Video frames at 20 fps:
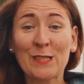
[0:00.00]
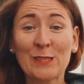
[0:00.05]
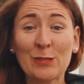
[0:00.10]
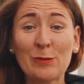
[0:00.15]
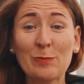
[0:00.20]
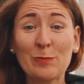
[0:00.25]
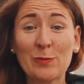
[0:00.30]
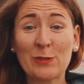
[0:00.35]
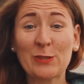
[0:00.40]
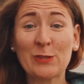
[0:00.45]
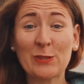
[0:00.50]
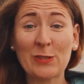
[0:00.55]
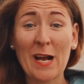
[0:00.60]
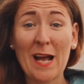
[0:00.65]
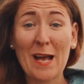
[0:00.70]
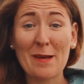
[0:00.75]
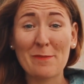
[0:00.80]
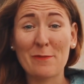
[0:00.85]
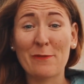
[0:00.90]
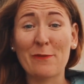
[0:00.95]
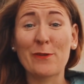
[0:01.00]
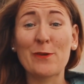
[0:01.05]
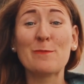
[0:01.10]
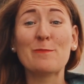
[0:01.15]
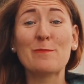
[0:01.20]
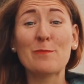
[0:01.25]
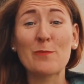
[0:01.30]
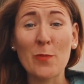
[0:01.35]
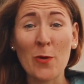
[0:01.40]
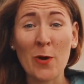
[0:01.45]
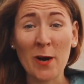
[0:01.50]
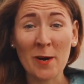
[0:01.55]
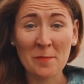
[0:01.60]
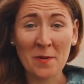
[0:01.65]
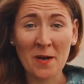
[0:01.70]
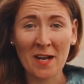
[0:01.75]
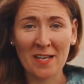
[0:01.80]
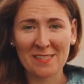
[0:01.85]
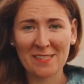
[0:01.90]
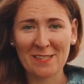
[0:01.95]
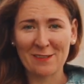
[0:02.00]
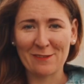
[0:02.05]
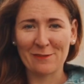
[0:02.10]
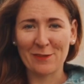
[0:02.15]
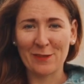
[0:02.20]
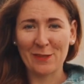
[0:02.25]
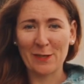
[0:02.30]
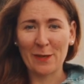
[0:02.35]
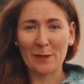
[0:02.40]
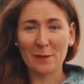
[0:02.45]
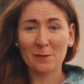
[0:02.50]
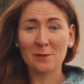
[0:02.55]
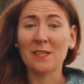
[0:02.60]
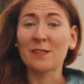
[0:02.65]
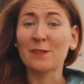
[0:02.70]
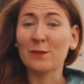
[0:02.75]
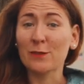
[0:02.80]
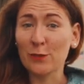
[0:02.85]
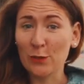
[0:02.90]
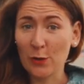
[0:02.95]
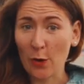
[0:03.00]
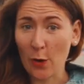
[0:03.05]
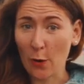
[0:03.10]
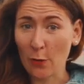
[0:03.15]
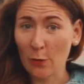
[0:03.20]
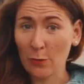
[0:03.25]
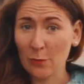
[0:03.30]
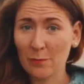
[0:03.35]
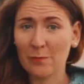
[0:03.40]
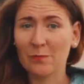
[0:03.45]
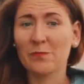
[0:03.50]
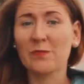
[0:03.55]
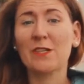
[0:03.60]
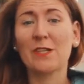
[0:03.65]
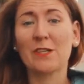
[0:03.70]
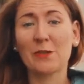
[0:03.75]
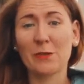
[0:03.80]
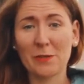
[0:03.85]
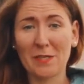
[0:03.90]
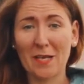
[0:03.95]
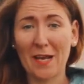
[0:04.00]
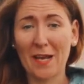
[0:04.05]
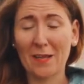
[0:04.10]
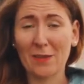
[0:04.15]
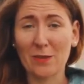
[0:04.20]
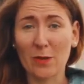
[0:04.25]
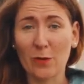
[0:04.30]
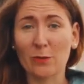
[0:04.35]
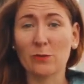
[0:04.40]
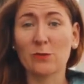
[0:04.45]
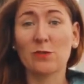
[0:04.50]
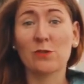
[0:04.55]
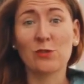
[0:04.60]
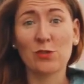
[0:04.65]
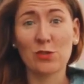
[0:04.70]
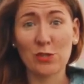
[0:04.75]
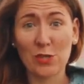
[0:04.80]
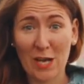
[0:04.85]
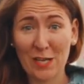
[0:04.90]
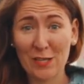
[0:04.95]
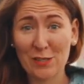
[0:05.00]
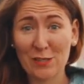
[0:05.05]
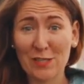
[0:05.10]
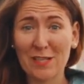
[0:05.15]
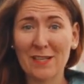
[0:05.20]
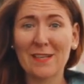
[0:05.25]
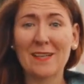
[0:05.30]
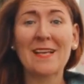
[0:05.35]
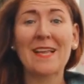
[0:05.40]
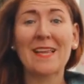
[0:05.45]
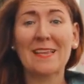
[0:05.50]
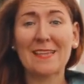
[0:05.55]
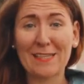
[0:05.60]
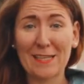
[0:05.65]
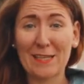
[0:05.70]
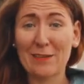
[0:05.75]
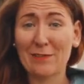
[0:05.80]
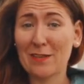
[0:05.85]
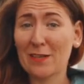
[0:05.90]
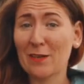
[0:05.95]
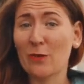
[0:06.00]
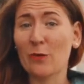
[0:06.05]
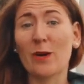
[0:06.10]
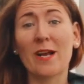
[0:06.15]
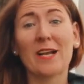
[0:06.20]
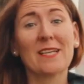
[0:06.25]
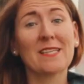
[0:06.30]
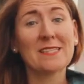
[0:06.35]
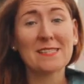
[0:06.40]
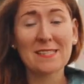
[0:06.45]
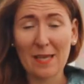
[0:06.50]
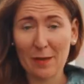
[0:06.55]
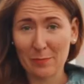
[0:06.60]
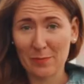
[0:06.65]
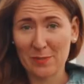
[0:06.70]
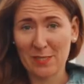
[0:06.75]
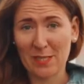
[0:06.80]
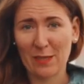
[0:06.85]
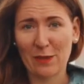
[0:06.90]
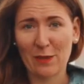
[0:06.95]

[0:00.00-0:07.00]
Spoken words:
Subscribe for more positive videos and go create those changing, leaving, or accepting